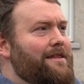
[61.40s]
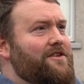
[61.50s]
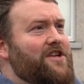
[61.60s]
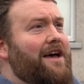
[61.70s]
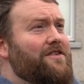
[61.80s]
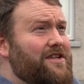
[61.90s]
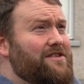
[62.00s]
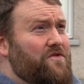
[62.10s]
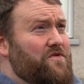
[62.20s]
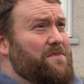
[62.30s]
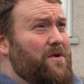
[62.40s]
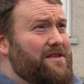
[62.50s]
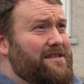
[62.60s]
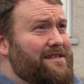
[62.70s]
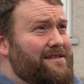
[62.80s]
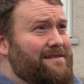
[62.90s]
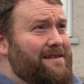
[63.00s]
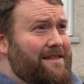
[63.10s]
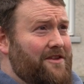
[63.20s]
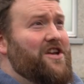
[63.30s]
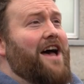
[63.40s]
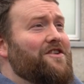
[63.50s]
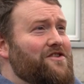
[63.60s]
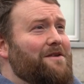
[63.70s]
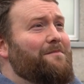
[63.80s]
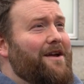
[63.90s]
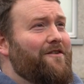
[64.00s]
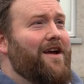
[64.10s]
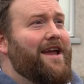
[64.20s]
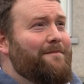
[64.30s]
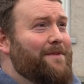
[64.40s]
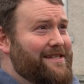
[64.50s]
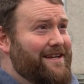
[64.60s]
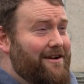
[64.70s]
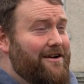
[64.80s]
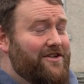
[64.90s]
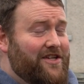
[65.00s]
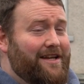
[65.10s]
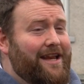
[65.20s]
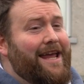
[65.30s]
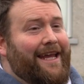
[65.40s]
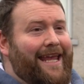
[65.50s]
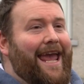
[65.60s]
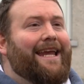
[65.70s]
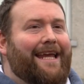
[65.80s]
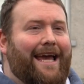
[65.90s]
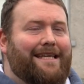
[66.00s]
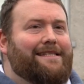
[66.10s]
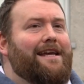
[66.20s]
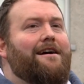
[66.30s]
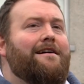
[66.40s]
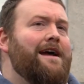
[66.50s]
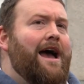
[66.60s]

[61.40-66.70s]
the challenge is the response is the challenging bit, right? But it's encouraging getting guys there.